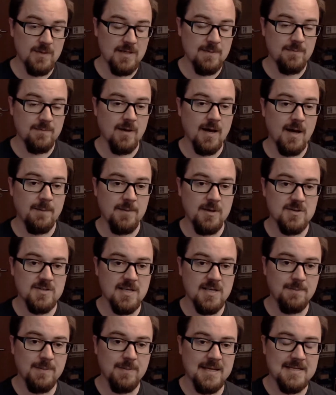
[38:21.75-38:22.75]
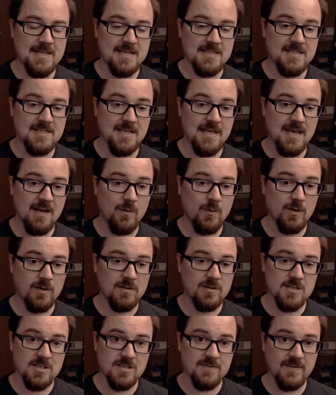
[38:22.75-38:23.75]
We did use it in playtesting, and it
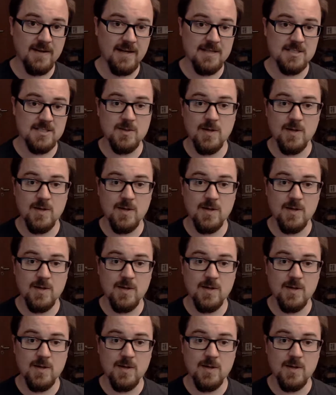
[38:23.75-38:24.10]
worked just fine.